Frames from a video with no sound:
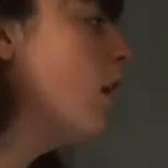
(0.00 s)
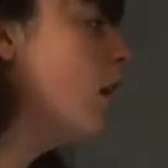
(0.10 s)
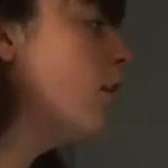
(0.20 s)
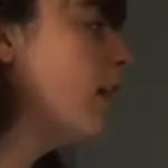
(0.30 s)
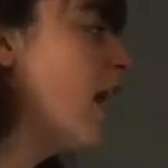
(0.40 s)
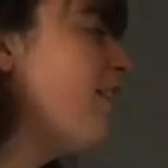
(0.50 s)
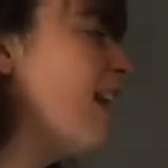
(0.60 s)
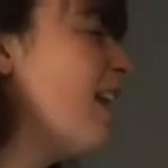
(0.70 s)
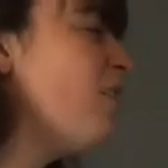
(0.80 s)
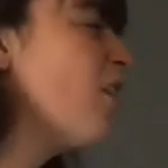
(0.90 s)
Okay,
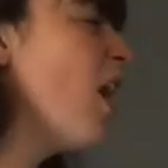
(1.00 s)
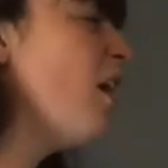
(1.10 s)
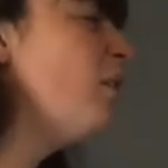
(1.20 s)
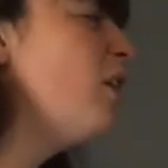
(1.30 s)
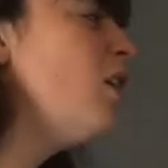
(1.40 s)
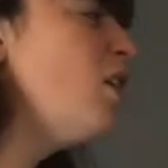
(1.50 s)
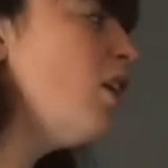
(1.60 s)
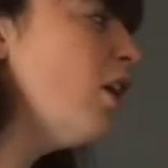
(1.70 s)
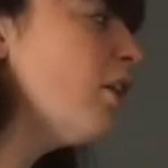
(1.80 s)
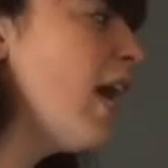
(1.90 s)
then I'll go,
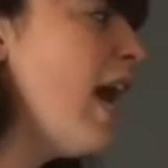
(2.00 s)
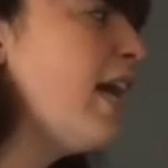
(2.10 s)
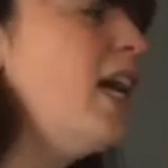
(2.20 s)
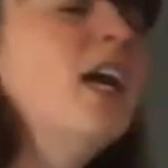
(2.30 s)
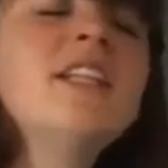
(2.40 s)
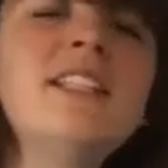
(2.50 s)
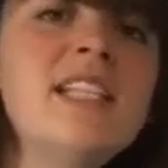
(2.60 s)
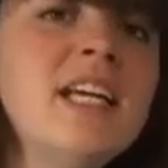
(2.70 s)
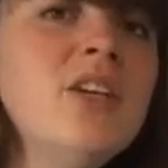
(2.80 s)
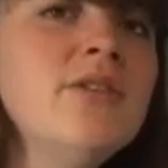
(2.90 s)
okay, did
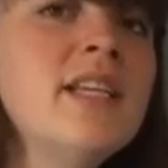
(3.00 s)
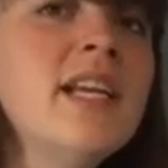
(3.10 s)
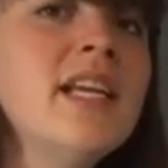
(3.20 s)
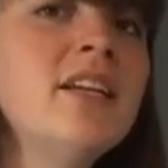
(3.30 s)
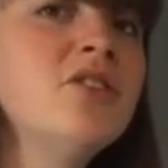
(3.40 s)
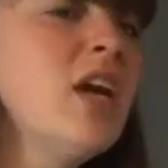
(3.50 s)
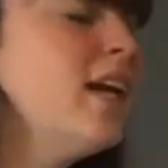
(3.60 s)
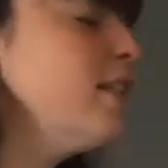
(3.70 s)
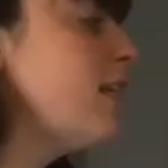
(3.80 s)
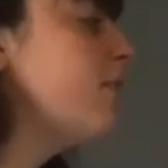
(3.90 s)
I use any
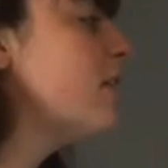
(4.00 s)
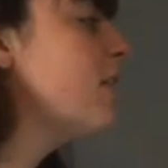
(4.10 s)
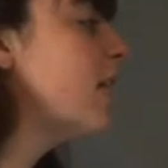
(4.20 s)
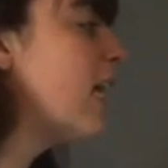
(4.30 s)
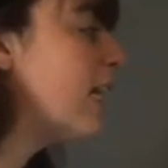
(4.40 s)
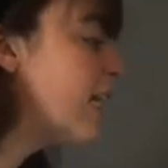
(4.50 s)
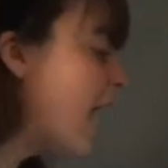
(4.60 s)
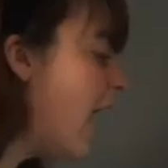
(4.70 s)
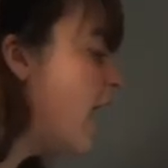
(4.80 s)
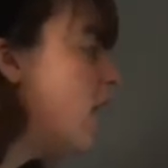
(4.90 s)
adjectives? And they're like,
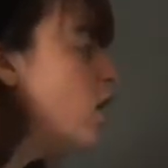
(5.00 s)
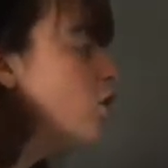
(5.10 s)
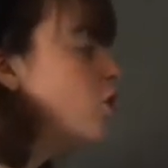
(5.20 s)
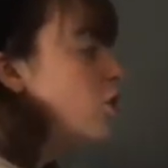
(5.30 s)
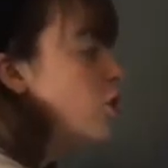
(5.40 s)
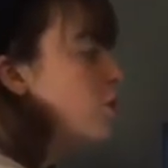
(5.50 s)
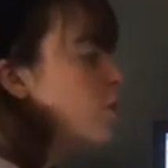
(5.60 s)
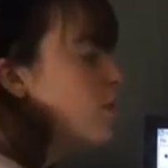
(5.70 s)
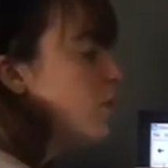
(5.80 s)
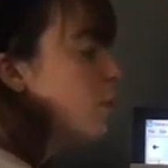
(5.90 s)
yeah, you
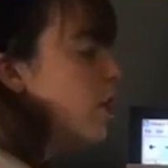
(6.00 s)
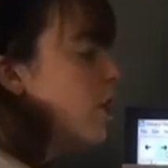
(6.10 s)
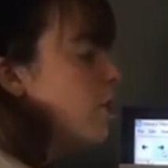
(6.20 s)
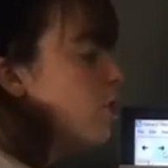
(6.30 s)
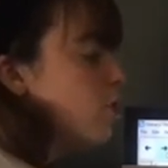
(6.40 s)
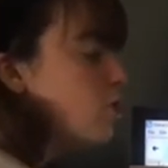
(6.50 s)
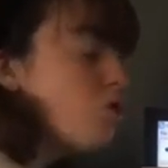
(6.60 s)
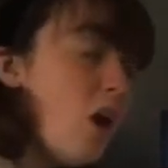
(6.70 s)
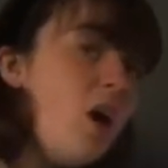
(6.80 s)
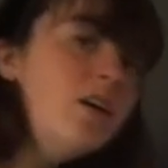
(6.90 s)
used the word
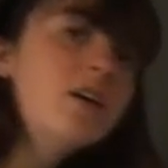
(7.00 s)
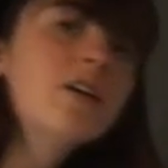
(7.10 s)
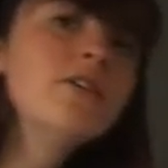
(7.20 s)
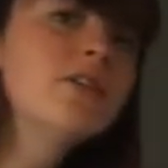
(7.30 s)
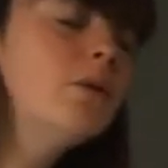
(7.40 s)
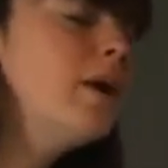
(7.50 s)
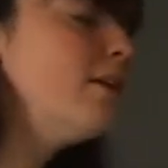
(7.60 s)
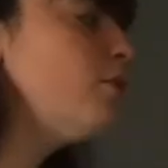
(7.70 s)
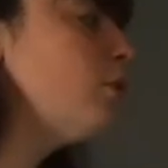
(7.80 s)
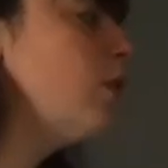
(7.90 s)
strong, so
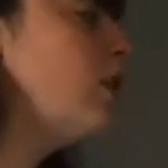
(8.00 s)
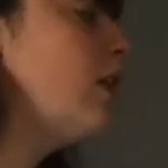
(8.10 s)
well done.